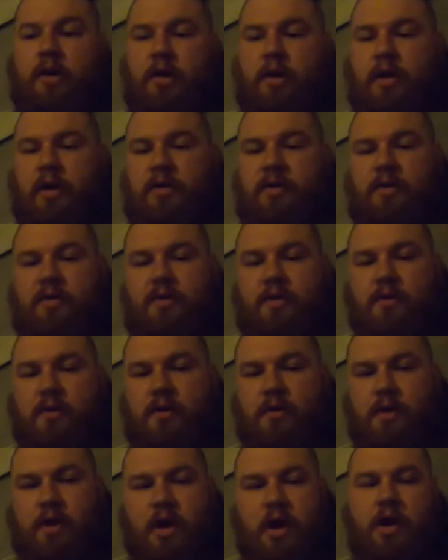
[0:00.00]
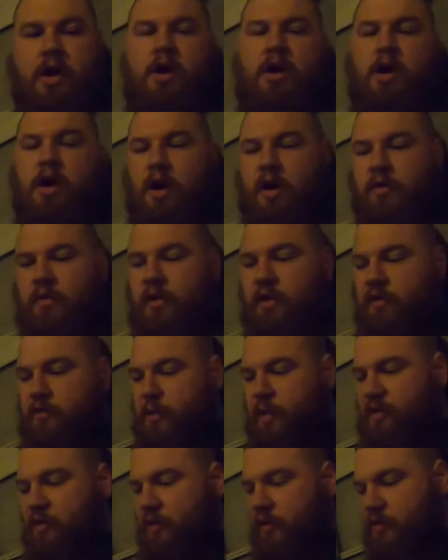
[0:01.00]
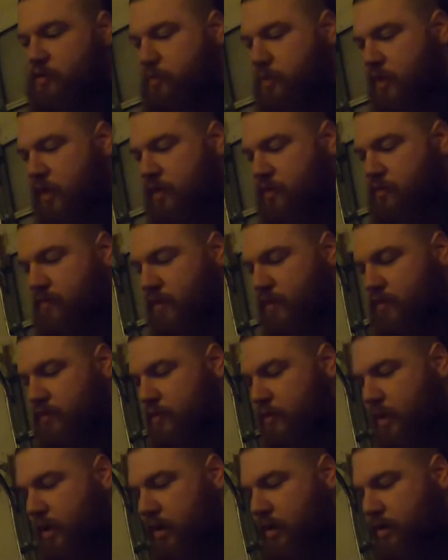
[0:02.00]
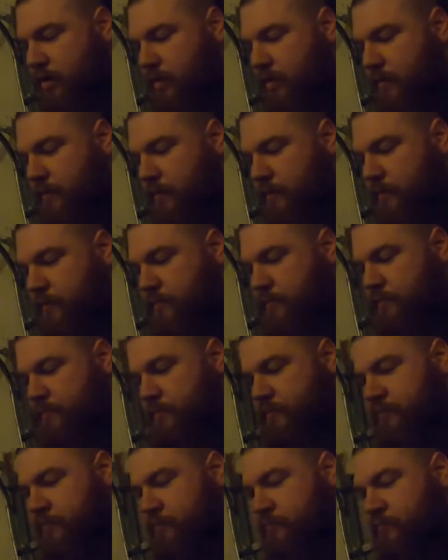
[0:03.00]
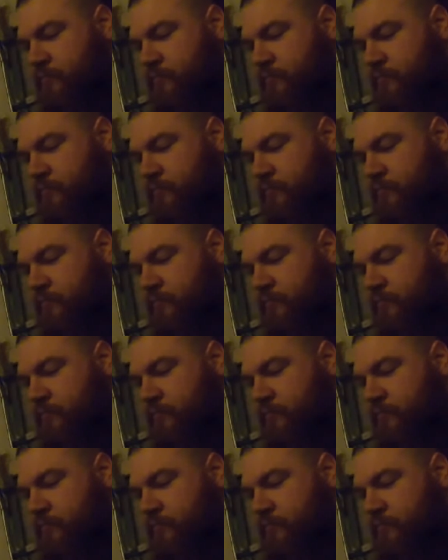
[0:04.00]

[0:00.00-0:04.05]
It's a really special experience for us to bond. But